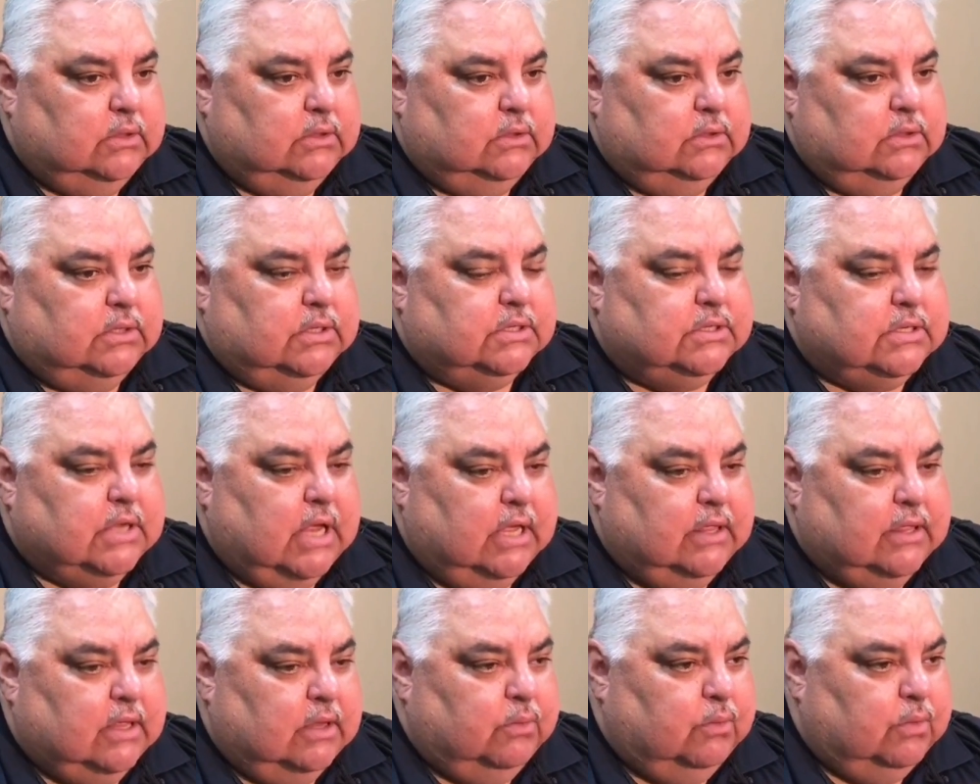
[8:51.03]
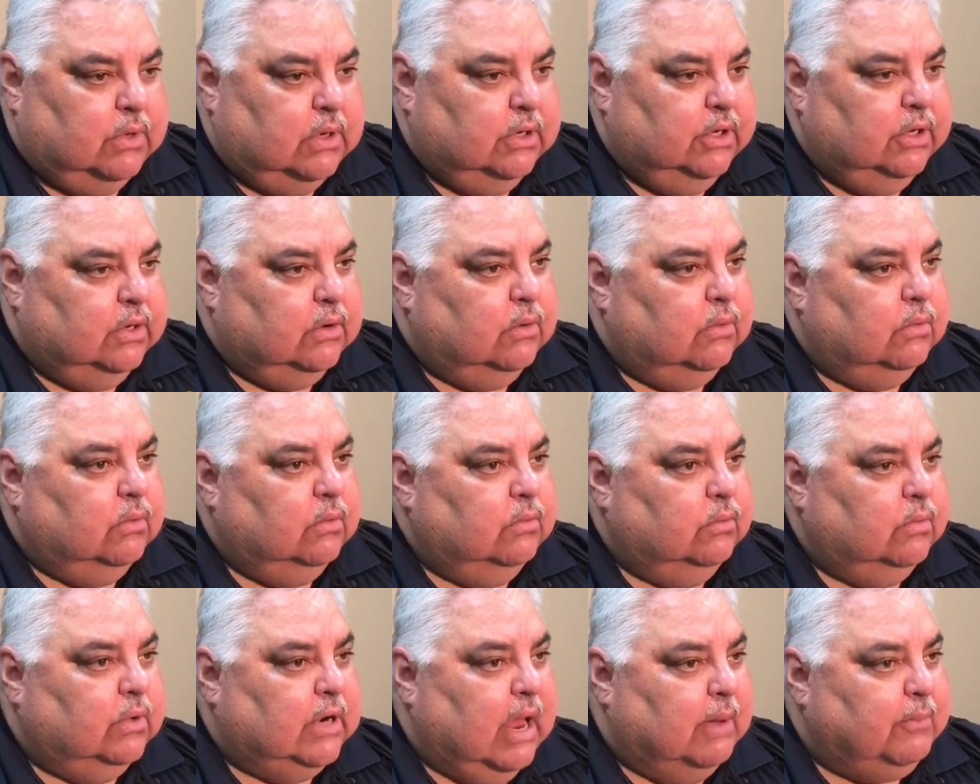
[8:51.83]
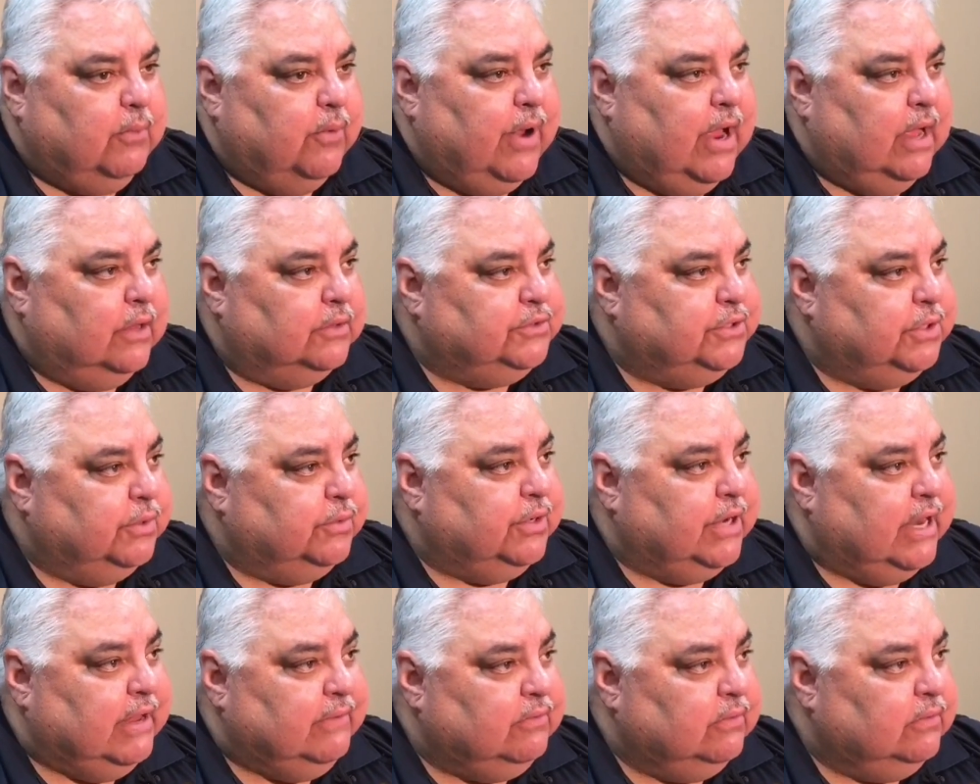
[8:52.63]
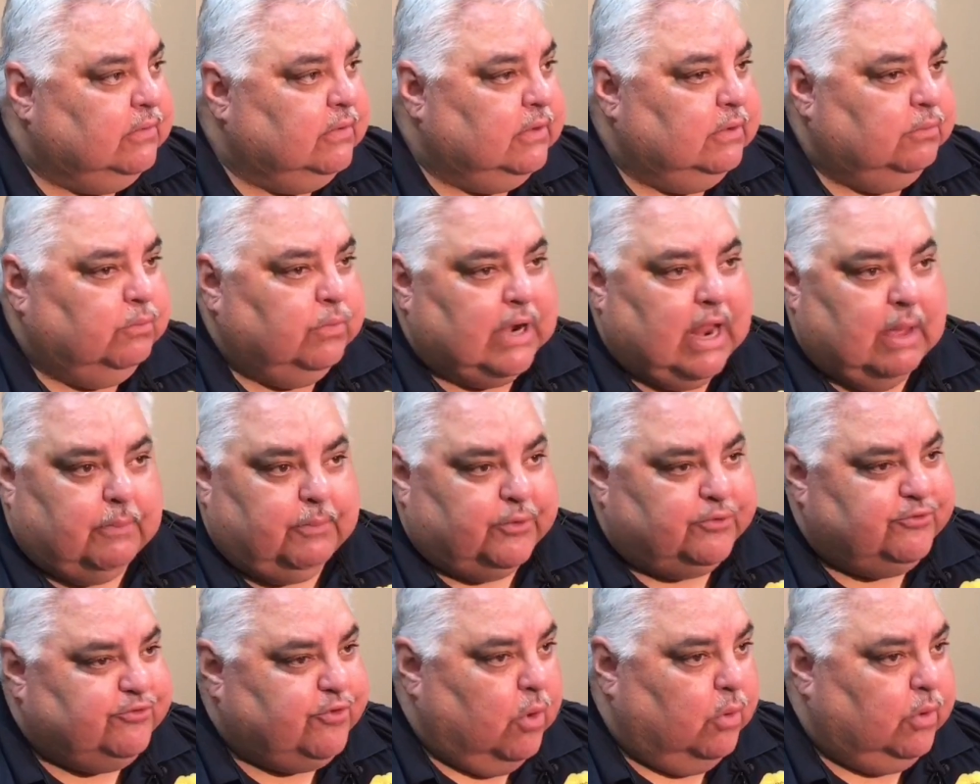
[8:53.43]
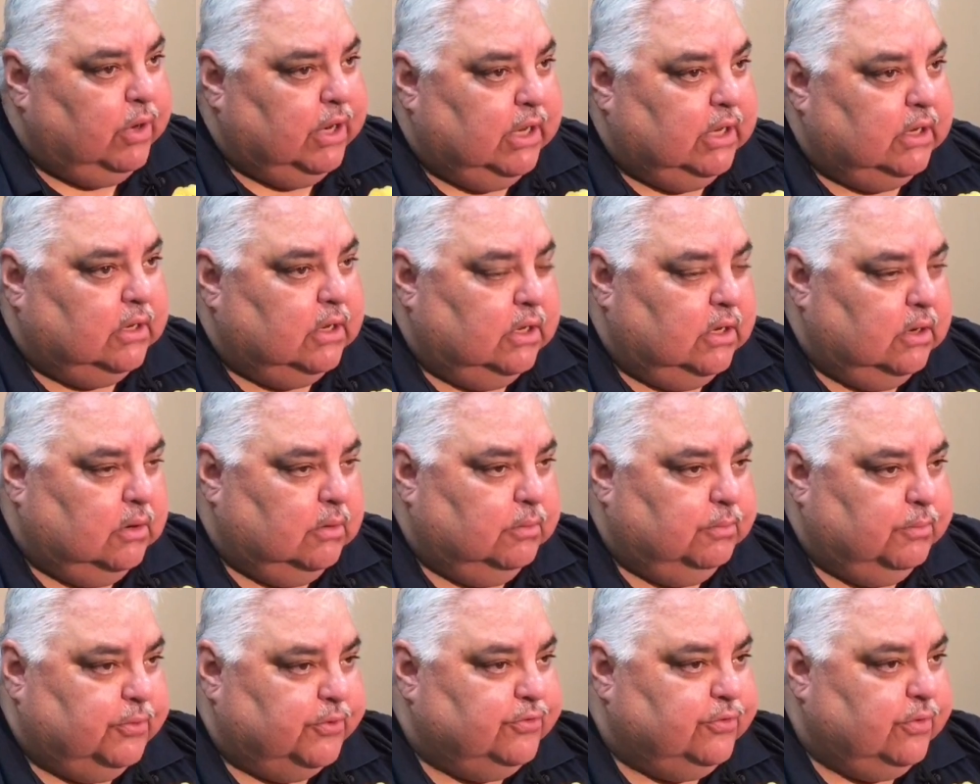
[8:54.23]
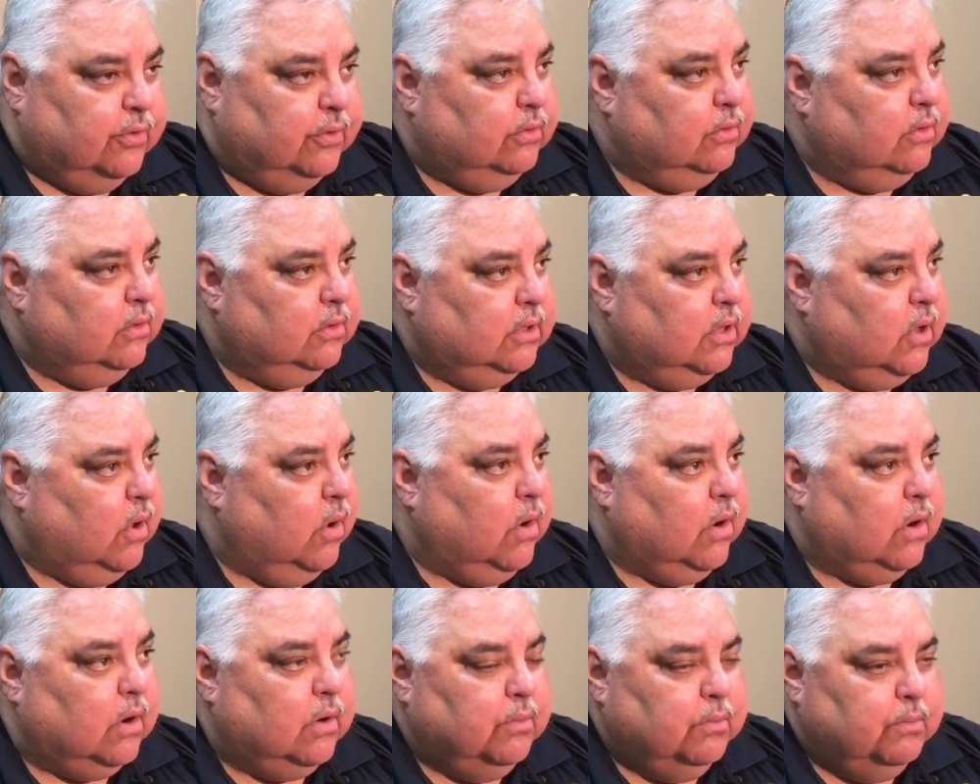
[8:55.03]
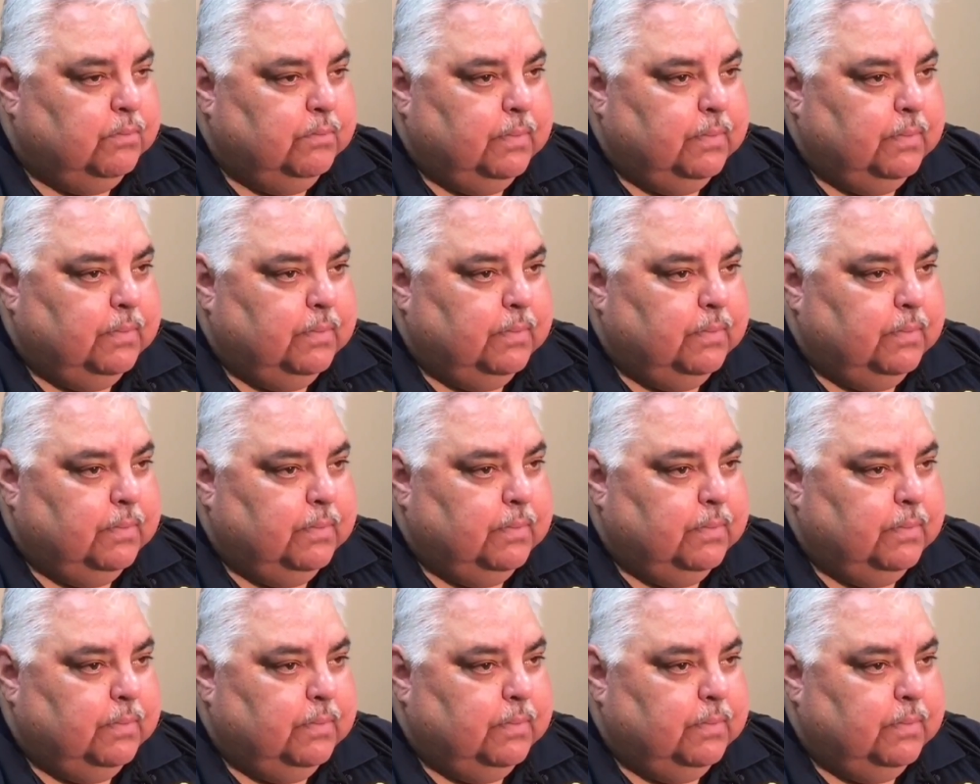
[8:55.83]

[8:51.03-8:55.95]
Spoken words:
to say that when I'm around children, even when I'm patrolling in a patrol car,